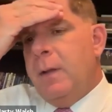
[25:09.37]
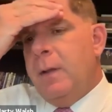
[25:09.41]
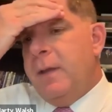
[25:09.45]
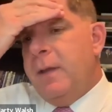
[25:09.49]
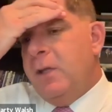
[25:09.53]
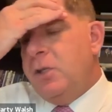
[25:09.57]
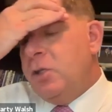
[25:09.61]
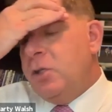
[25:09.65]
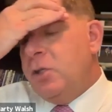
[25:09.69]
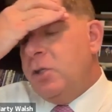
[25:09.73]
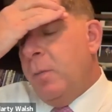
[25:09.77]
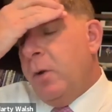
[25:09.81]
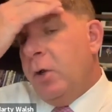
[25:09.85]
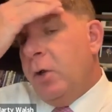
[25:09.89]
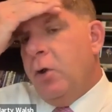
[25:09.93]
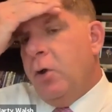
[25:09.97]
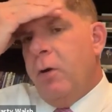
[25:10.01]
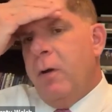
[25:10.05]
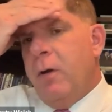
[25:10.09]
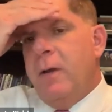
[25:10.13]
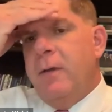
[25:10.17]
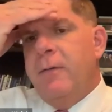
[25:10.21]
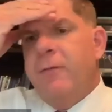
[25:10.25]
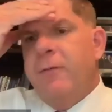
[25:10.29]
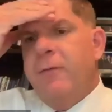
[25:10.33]

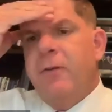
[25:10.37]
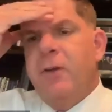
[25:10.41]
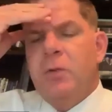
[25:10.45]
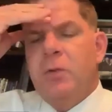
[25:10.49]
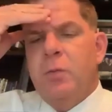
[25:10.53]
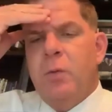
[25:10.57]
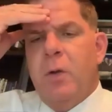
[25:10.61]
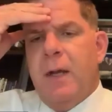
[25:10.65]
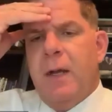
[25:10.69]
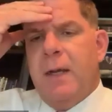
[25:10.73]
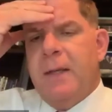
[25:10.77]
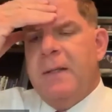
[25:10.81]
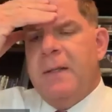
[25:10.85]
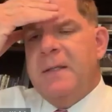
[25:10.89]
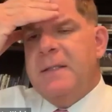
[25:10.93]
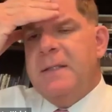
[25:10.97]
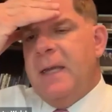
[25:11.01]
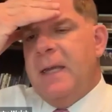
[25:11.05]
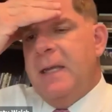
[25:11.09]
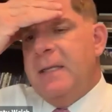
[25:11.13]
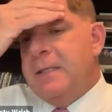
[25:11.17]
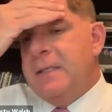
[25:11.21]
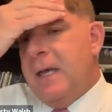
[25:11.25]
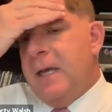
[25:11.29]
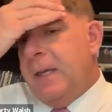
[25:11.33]
Boncory for his work in the
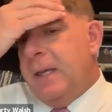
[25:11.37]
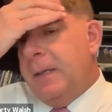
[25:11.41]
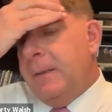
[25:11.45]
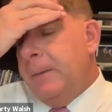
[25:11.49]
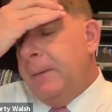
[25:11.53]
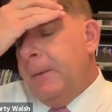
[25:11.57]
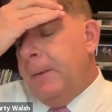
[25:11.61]
state Senate.